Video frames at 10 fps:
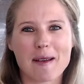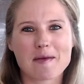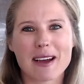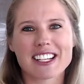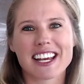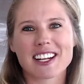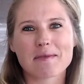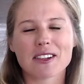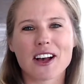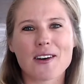to my channel
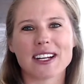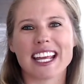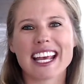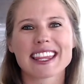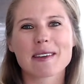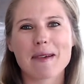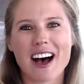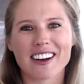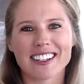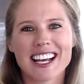below and hit the
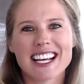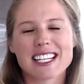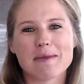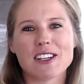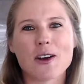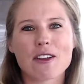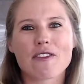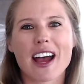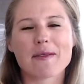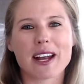bell to be
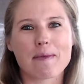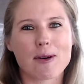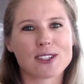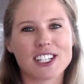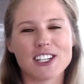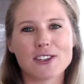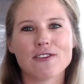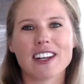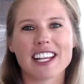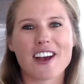notified when I post a new
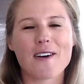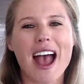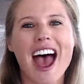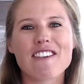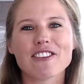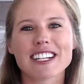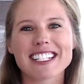video every